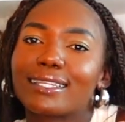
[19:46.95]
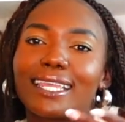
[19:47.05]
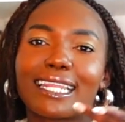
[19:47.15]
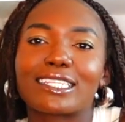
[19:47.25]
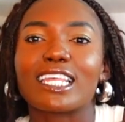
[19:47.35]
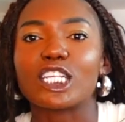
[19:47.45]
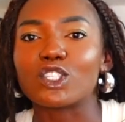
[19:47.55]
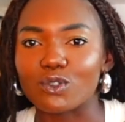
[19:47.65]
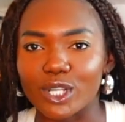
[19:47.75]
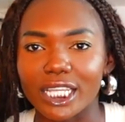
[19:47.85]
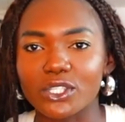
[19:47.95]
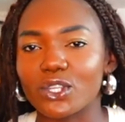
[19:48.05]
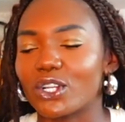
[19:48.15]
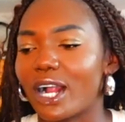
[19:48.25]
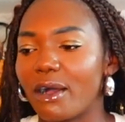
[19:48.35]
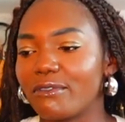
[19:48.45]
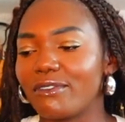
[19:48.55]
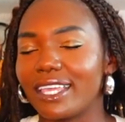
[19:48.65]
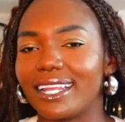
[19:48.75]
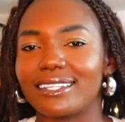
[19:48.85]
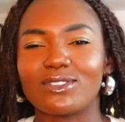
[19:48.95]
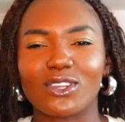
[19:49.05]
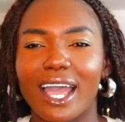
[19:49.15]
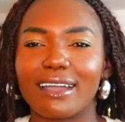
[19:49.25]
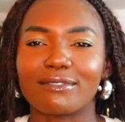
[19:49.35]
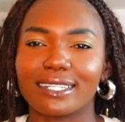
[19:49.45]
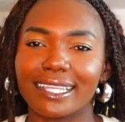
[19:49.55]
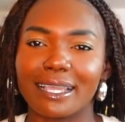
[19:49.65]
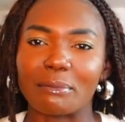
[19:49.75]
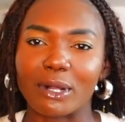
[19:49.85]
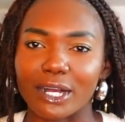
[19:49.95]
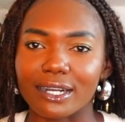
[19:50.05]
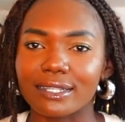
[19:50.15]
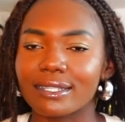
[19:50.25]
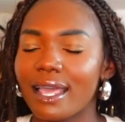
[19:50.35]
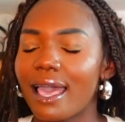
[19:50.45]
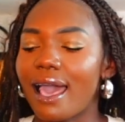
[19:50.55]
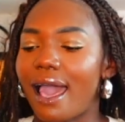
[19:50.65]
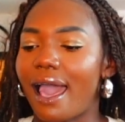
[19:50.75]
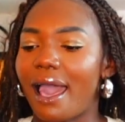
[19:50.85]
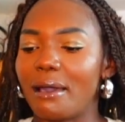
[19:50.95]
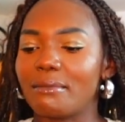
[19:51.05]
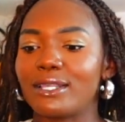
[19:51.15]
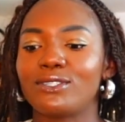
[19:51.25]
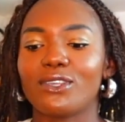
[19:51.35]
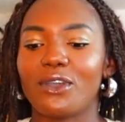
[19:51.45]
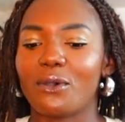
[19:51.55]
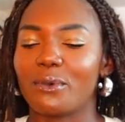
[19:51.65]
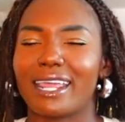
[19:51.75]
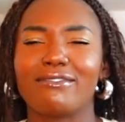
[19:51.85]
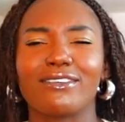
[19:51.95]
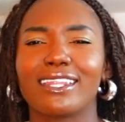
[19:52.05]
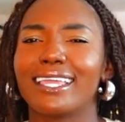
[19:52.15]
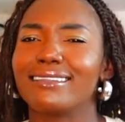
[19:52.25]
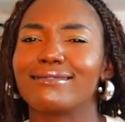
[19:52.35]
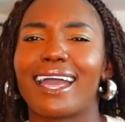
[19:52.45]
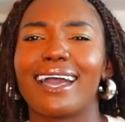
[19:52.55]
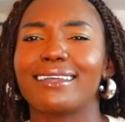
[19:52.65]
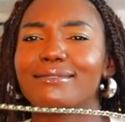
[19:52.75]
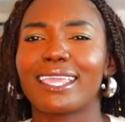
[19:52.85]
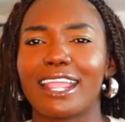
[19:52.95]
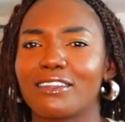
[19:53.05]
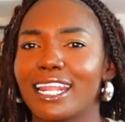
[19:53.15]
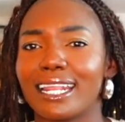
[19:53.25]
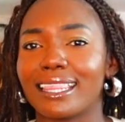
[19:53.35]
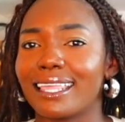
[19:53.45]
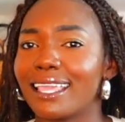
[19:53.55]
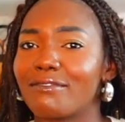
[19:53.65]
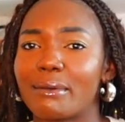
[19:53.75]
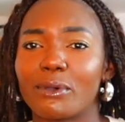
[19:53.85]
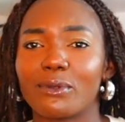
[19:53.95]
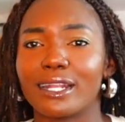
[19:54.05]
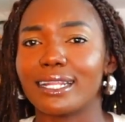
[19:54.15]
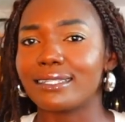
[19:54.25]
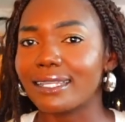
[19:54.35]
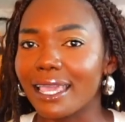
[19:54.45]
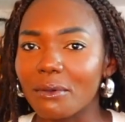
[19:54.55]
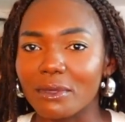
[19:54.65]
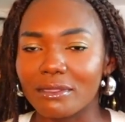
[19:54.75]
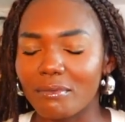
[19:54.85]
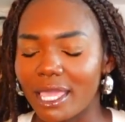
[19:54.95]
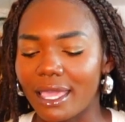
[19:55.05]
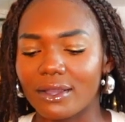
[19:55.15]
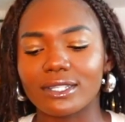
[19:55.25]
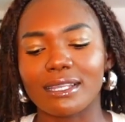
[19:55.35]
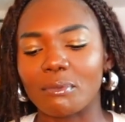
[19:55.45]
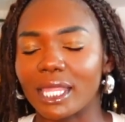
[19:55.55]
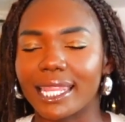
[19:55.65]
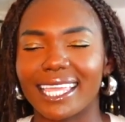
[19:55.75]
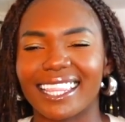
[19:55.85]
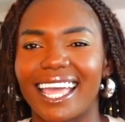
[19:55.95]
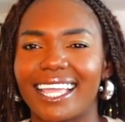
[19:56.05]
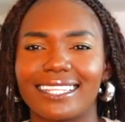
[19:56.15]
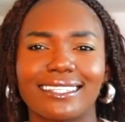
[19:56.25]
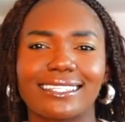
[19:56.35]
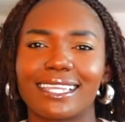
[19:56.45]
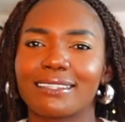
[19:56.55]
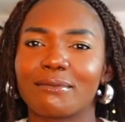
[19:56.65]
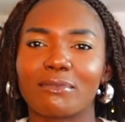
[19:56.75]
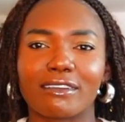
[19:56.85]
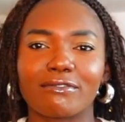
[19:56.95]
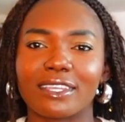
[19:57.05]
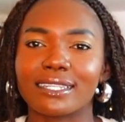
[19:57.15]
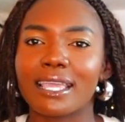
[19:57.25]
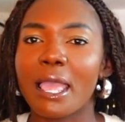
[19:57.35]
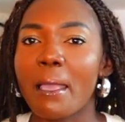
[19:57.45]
an accessory to your outfit. It's not really a purse. So when I feel like not carrying anything, if I'm going on a date with Bae or something like that, this is like the perfect